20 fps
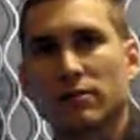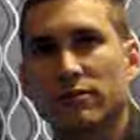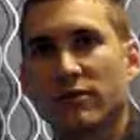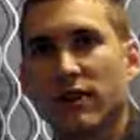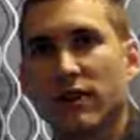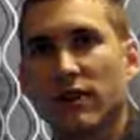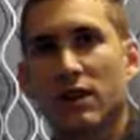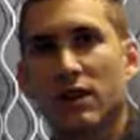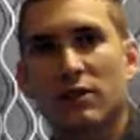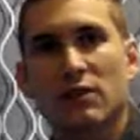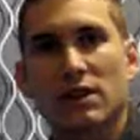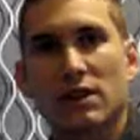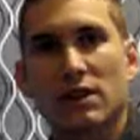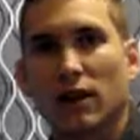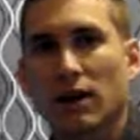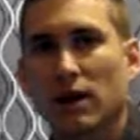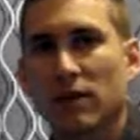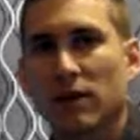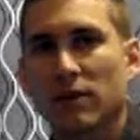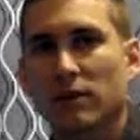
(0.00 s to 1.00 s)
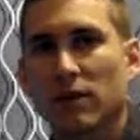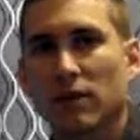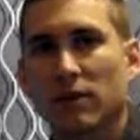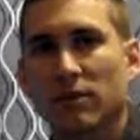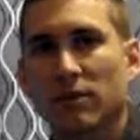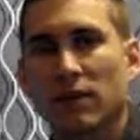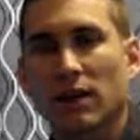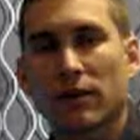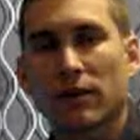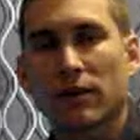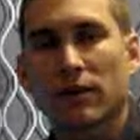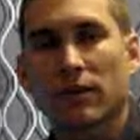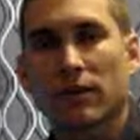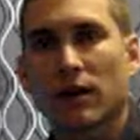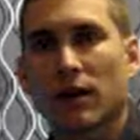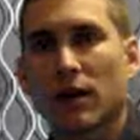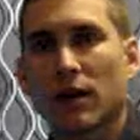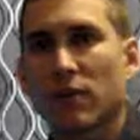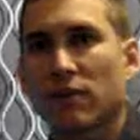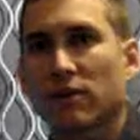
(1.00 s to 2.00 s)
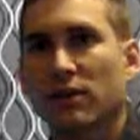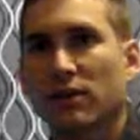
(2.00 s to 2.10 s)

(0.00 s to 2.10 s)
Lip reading: Very interesting concept, saves some time,